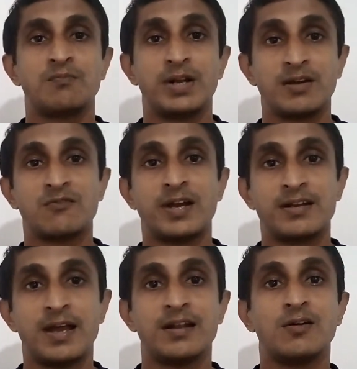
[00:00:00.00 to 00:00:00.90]
Better find
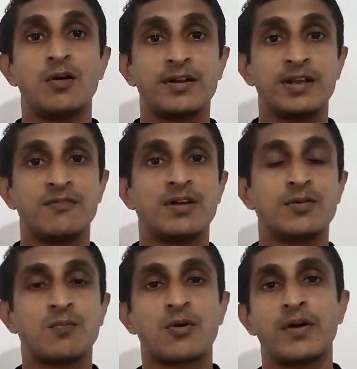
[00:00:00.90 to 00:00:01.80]
an alternate way
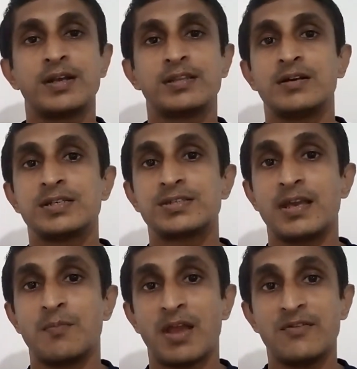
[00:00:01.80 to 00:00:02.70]
to provide
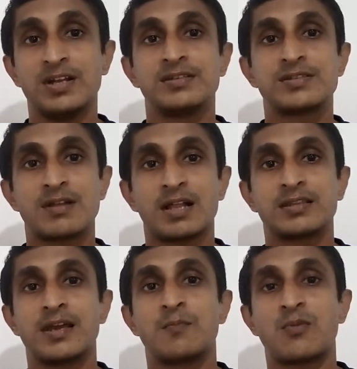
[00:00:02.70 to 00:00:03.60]
same evidence rather
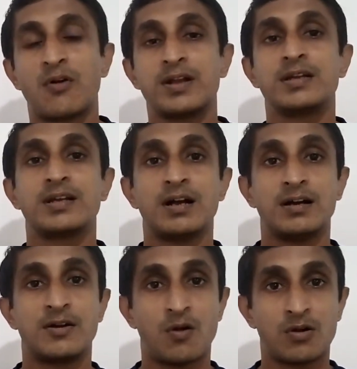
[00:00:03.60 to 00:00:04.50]
than providing a wrong